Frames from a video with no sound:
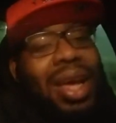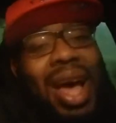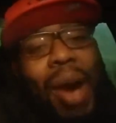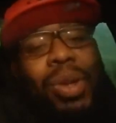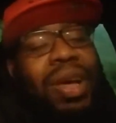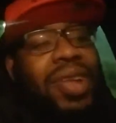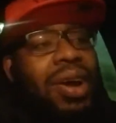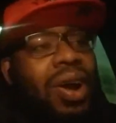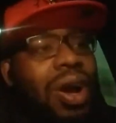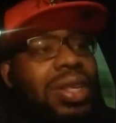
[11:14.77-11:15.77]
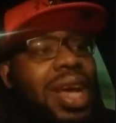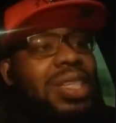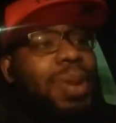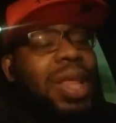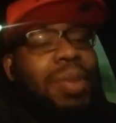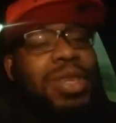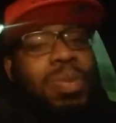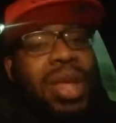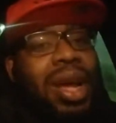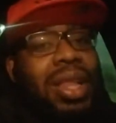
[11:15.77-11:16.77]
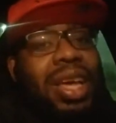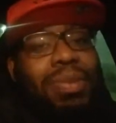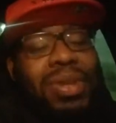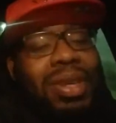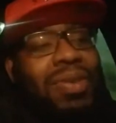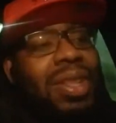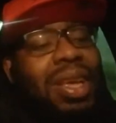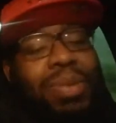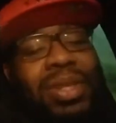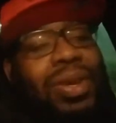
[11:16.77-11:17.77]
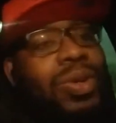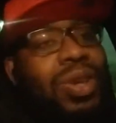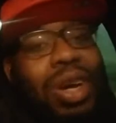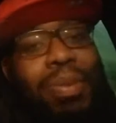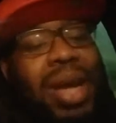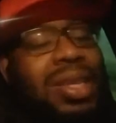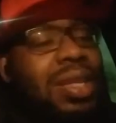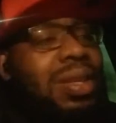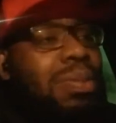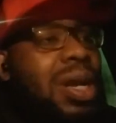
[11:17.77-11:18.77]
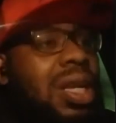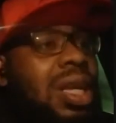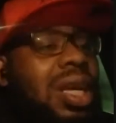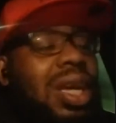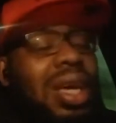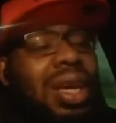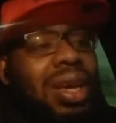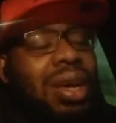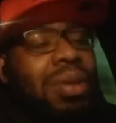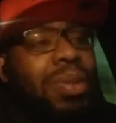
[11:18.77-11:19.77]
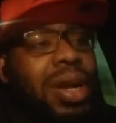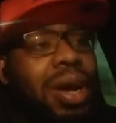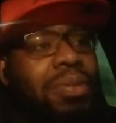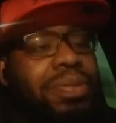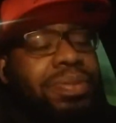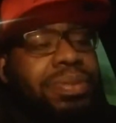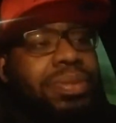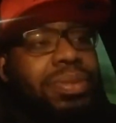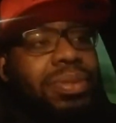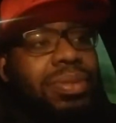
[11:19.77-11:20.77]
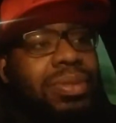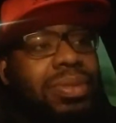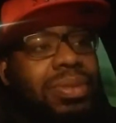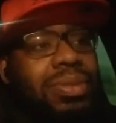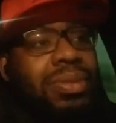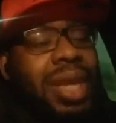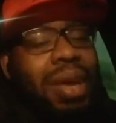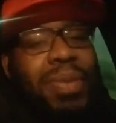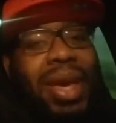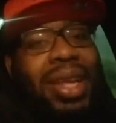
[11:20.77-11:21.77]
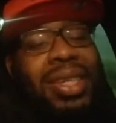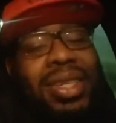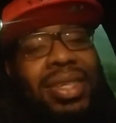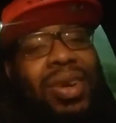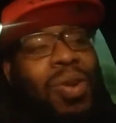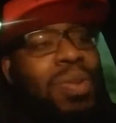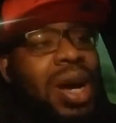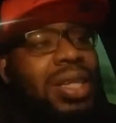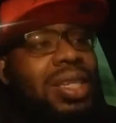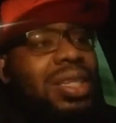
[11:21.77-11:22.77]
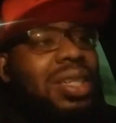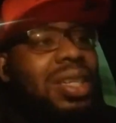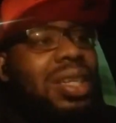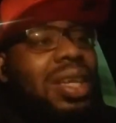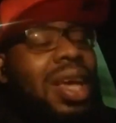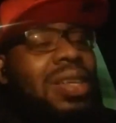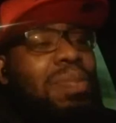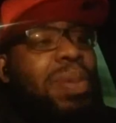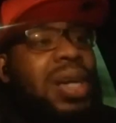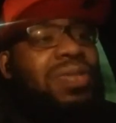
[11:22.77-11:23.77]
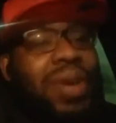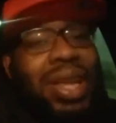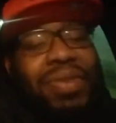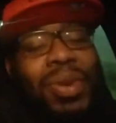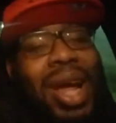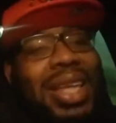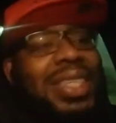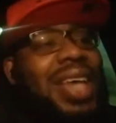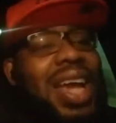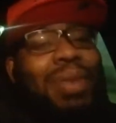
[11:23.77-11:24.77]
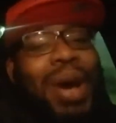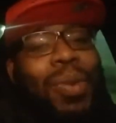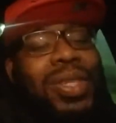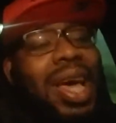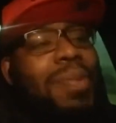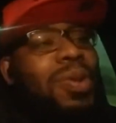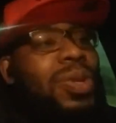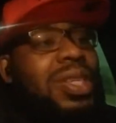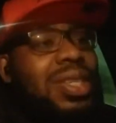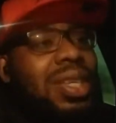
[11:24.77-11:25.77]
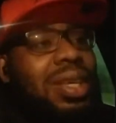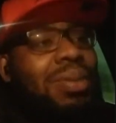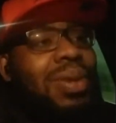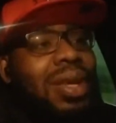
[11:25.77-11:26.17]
I would love to have Carl Nassib. I like him as a player. I like him as everything, but it's always gonna come back down to the money. But um, yeah, man, it's just so much. As a Bucs fan, if you're not excited about what's happening with this team,